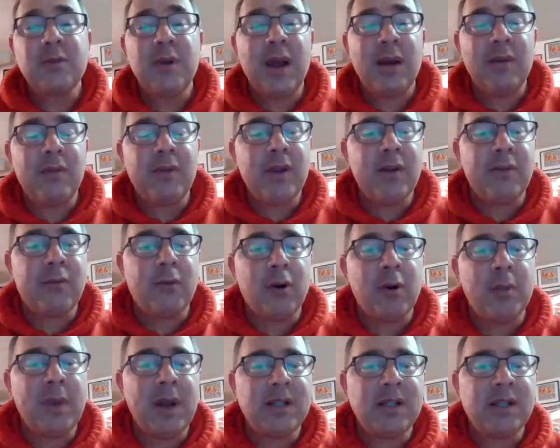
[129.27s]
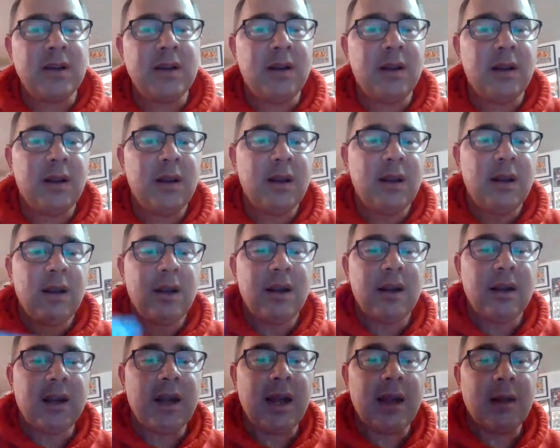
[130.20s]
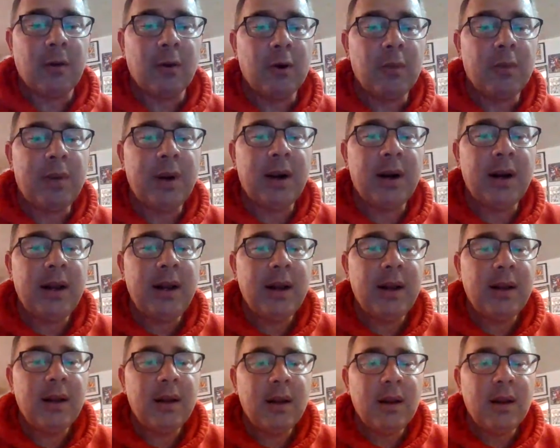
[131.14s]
we have the aforementioned Gaylord Perry,